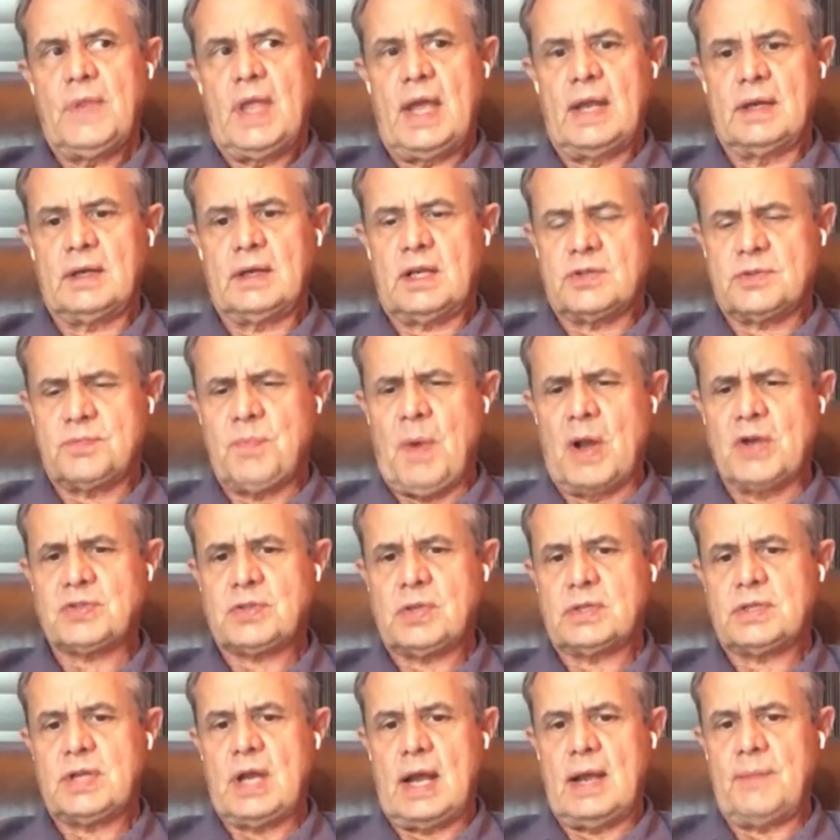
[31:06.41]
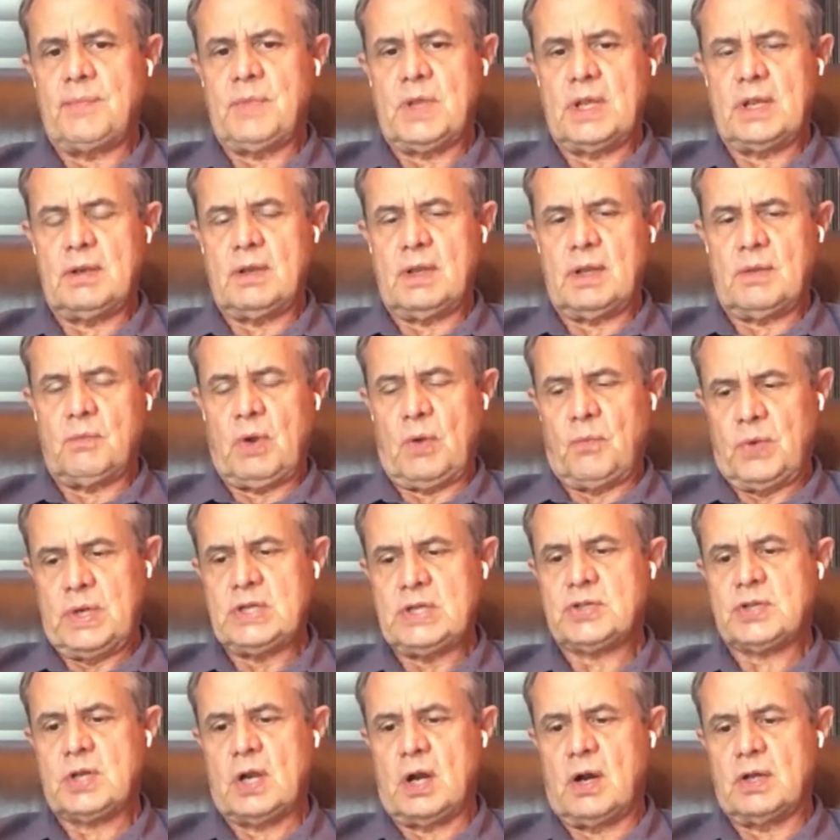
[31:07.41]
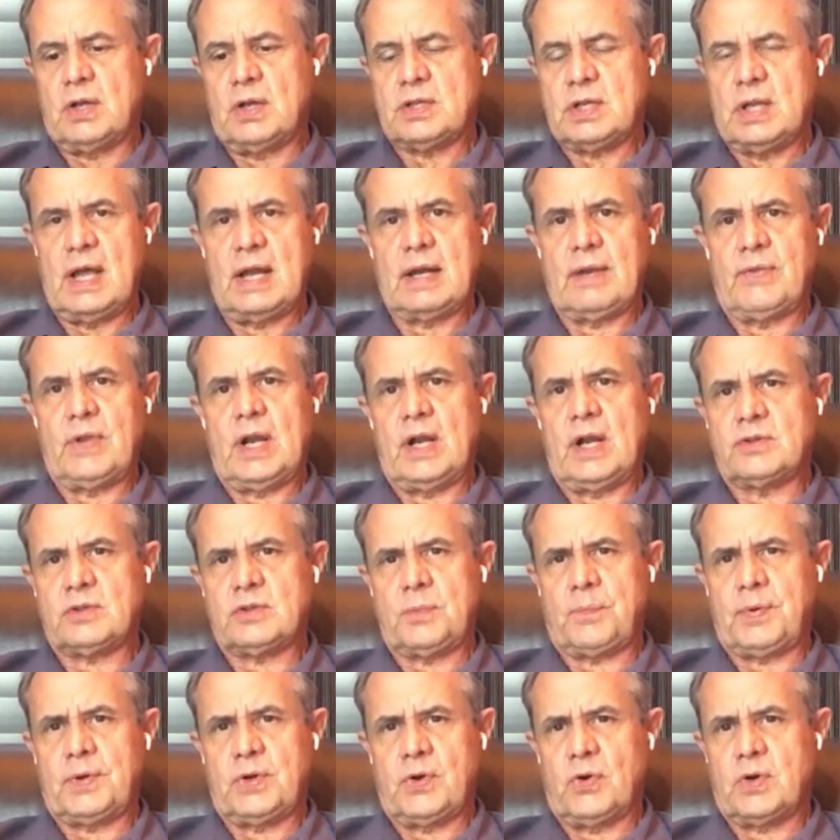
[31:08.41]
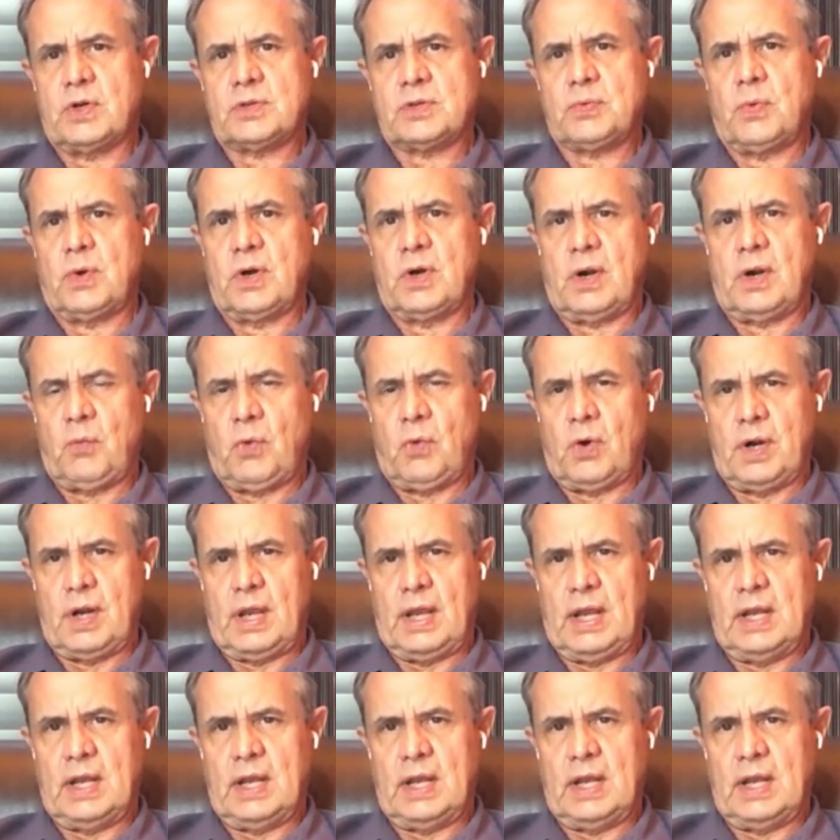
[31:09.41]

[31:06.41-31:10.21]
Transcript: And because most of the time, what we saw is a lot of the entrepreneurs weren't